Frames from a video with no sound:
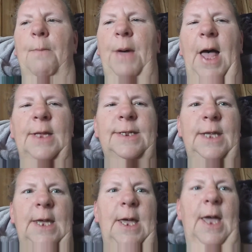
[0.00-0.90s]

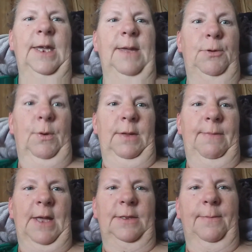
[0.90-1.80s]
Pasta, I keep 20
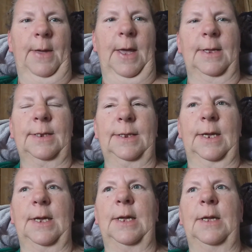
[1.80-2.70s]
pounds of
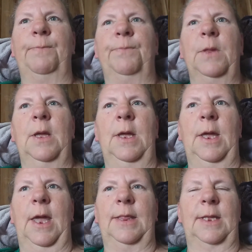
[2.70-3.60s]
pasta,
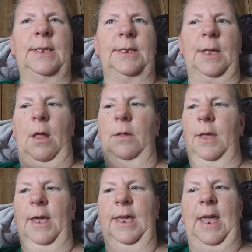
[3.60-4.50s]
and this is,
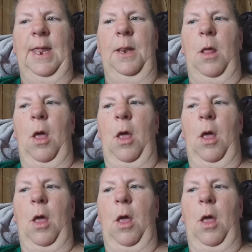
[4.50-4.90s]
again,